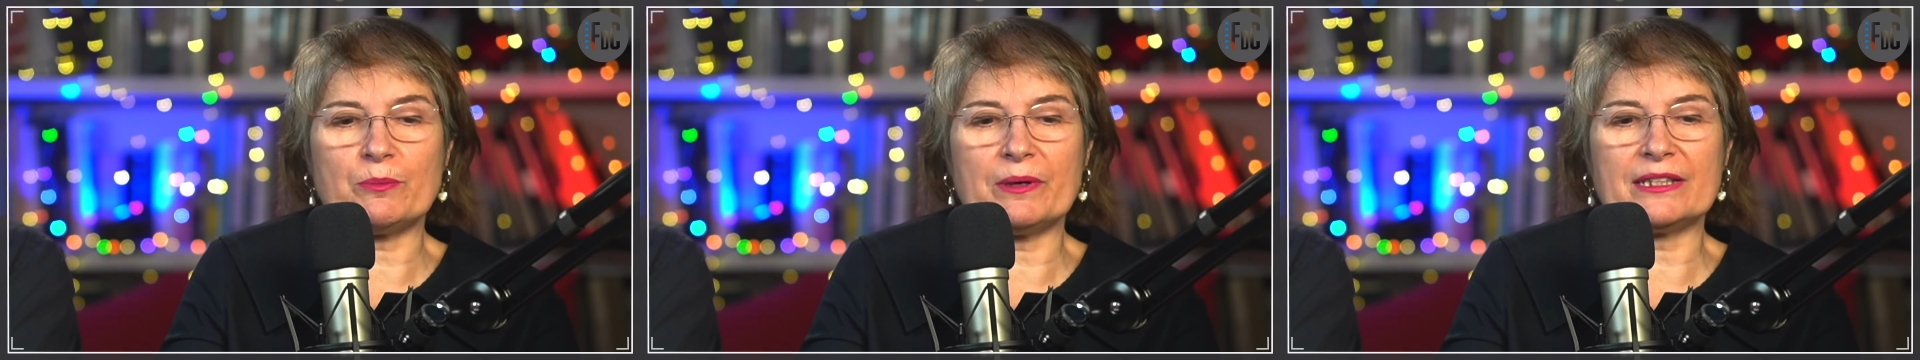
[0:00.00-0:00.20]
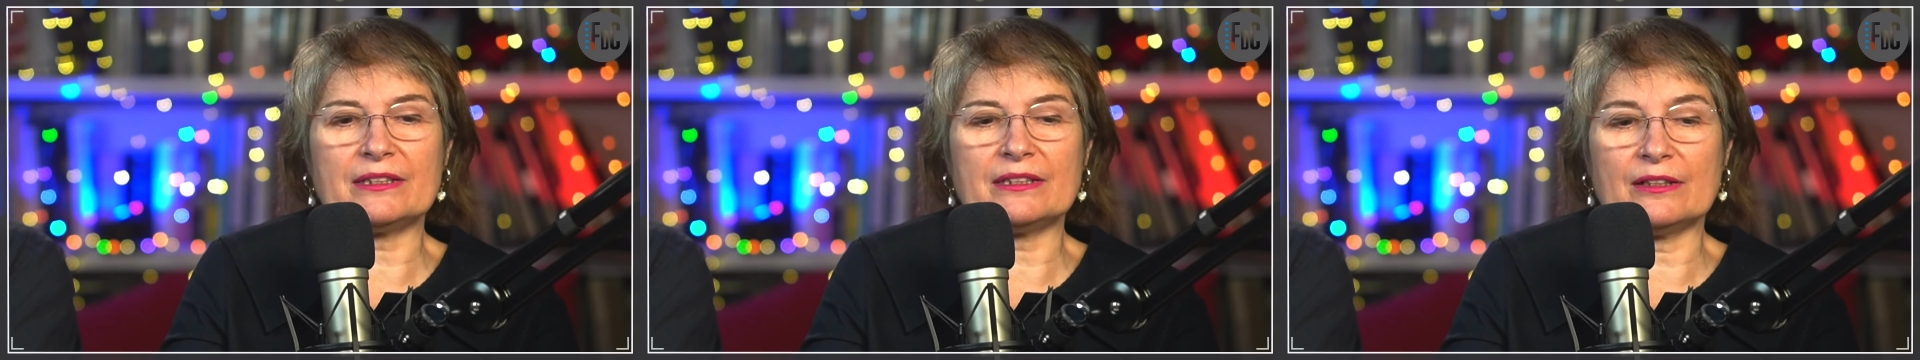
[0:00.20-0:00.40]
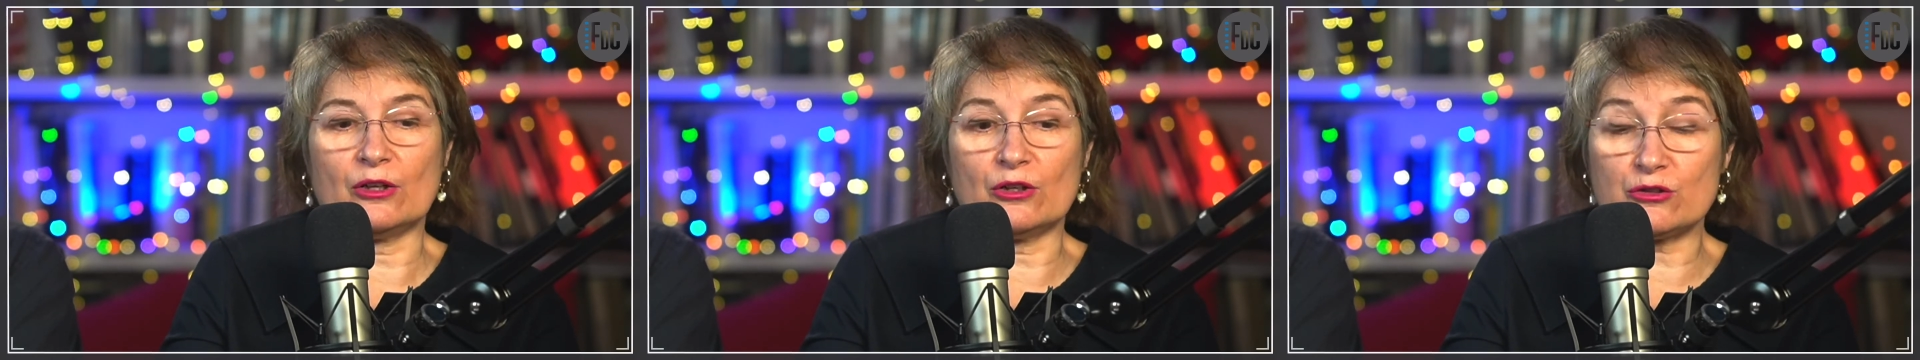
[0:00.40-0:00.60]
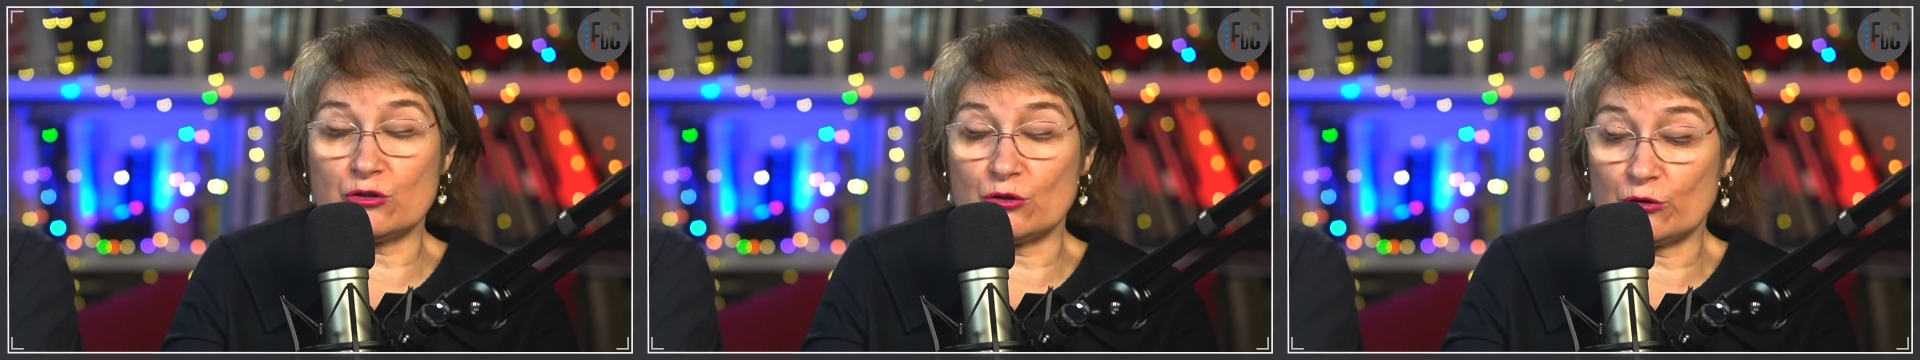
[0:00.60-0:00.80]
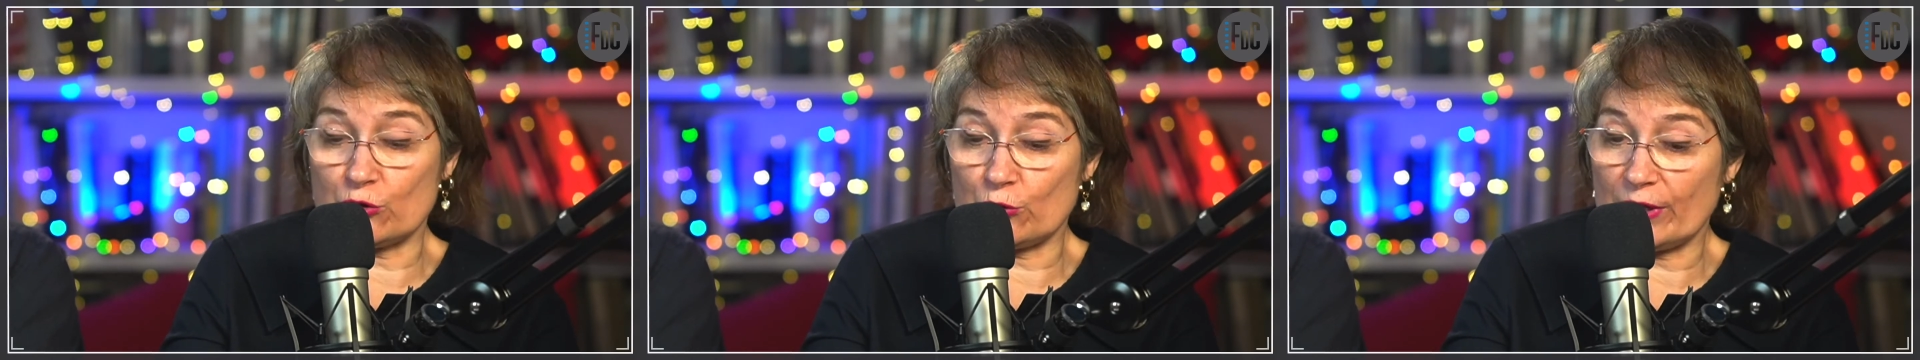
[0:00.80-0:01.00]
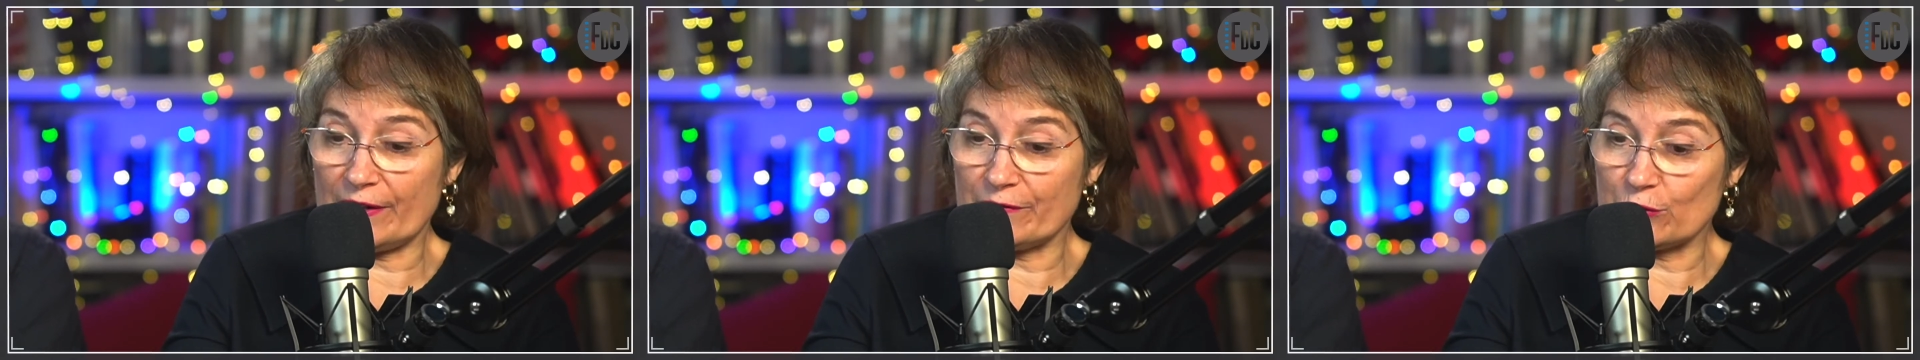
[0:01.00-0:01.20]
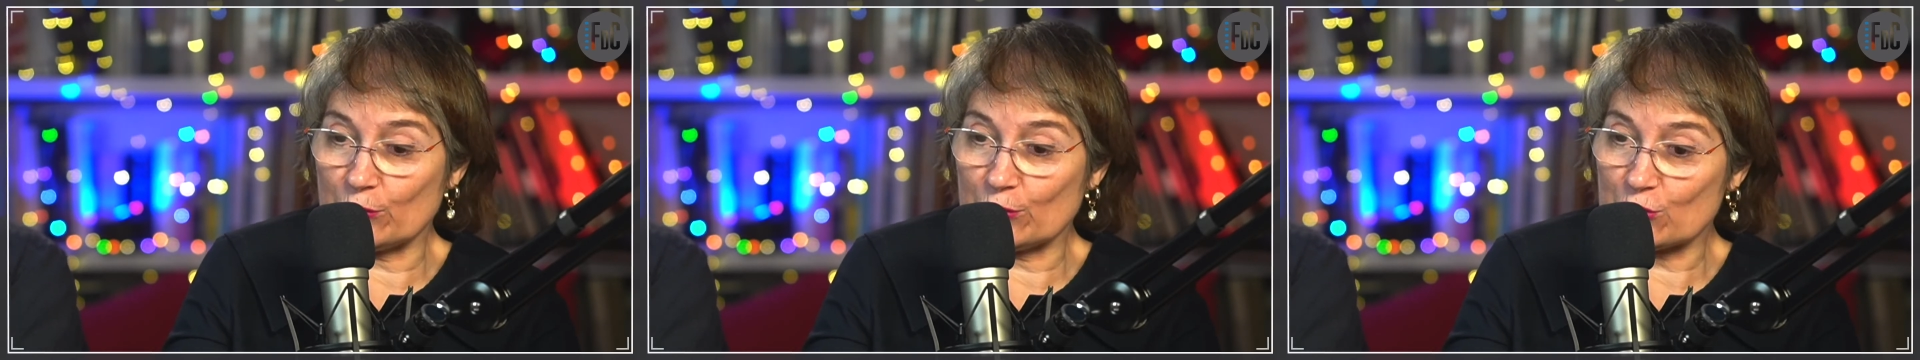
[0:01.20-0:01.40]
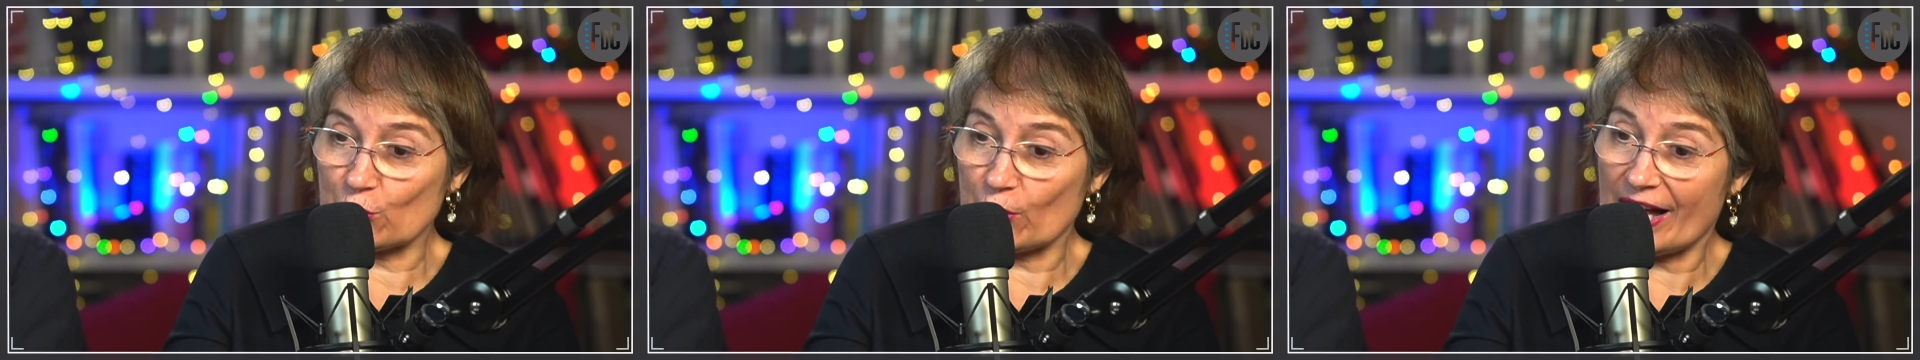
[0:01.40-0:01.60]
but also you have to
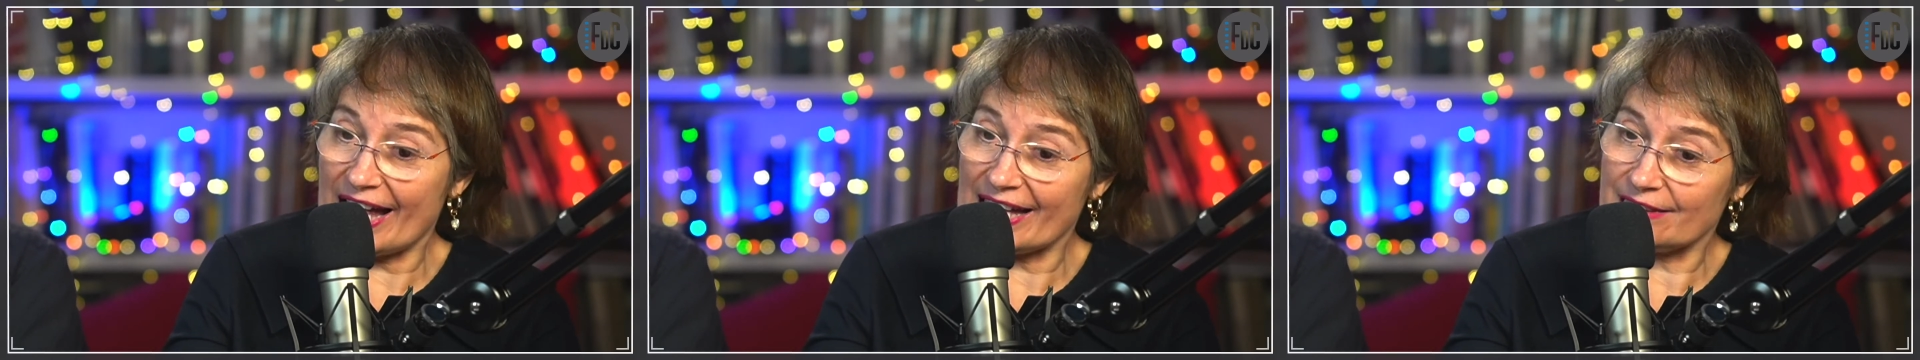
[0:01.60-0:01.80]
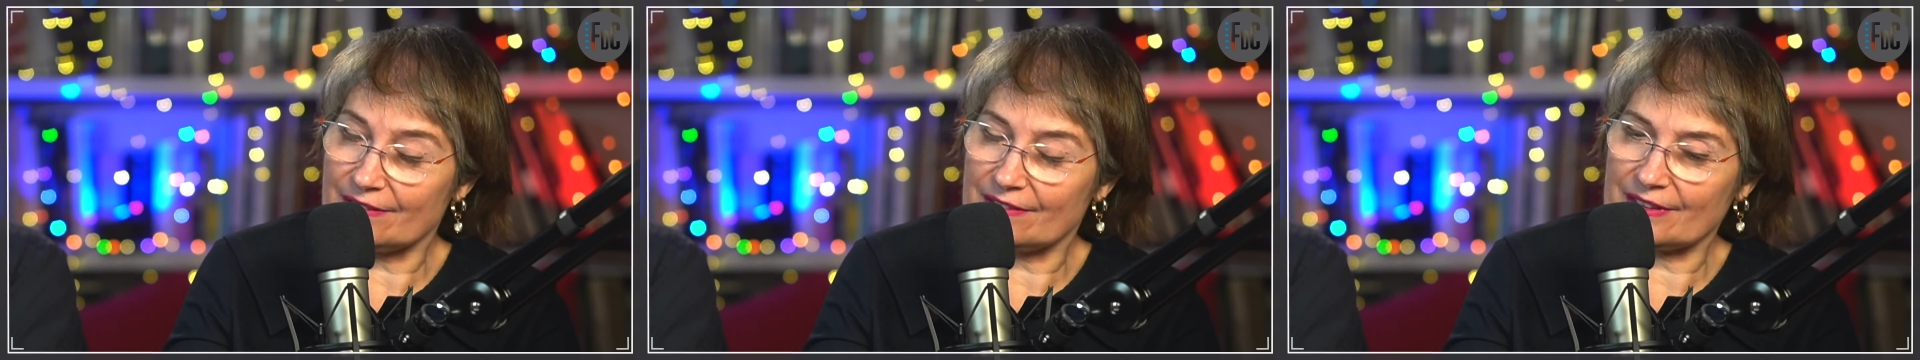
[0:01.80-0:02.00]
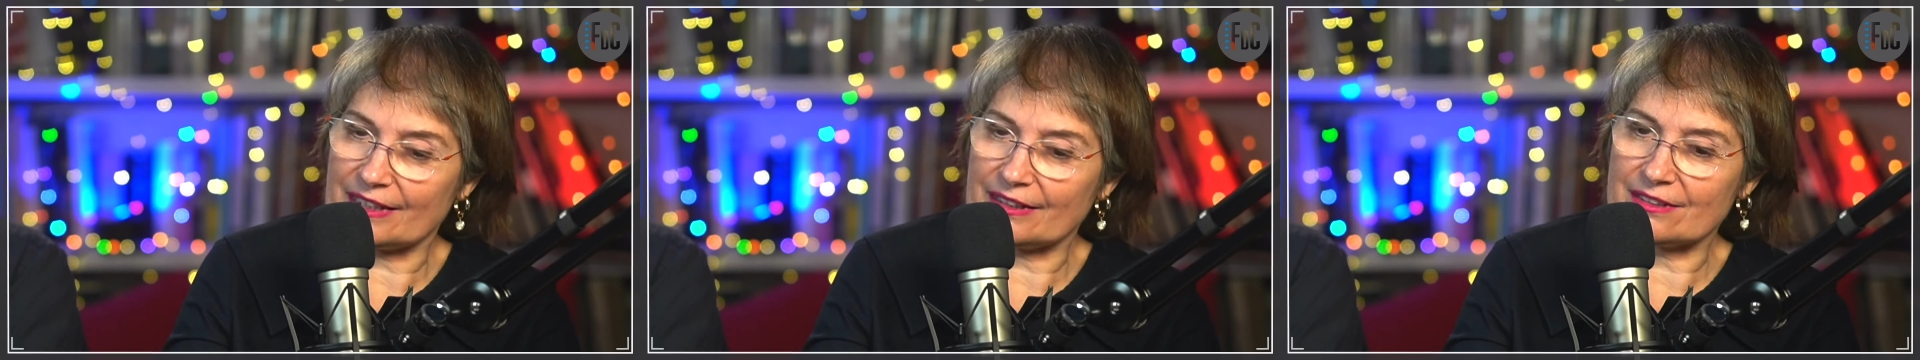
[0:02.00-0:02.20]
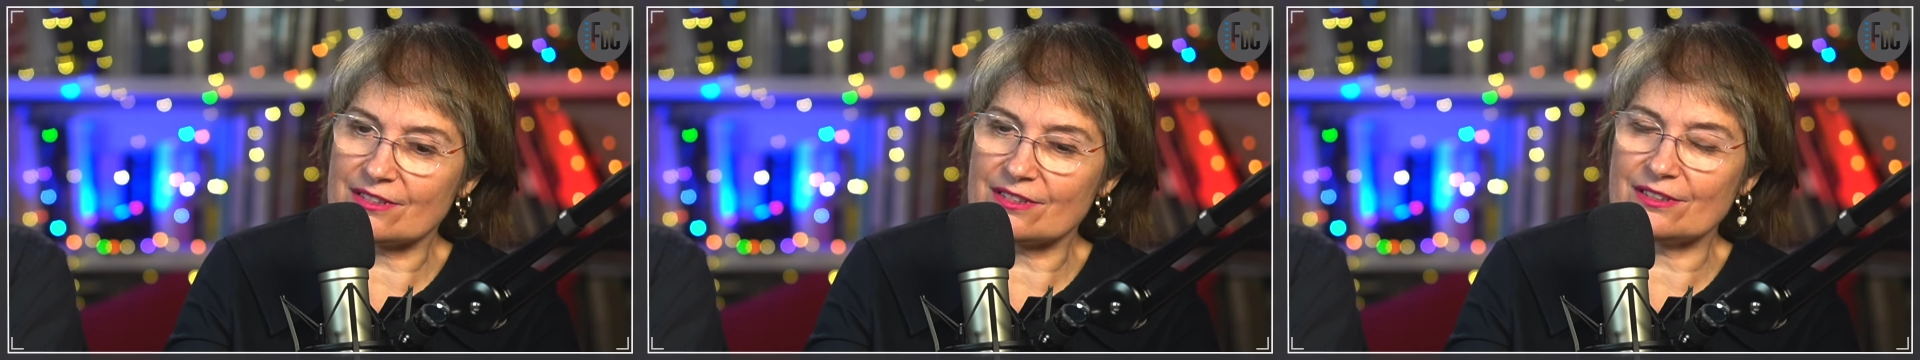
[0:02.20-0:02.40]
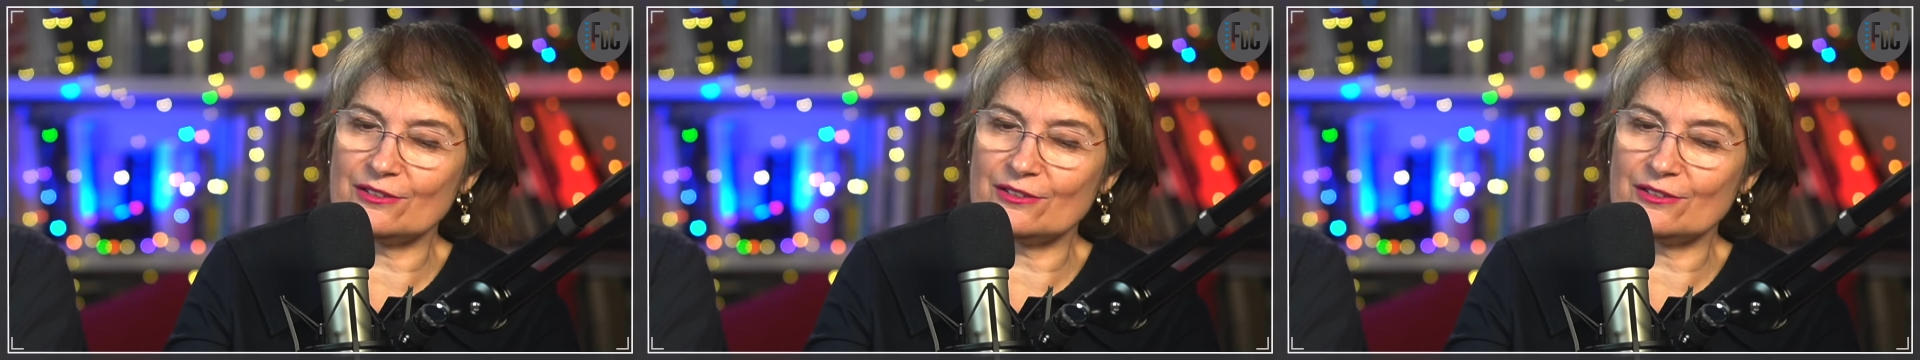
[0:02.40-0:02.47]
also hide things,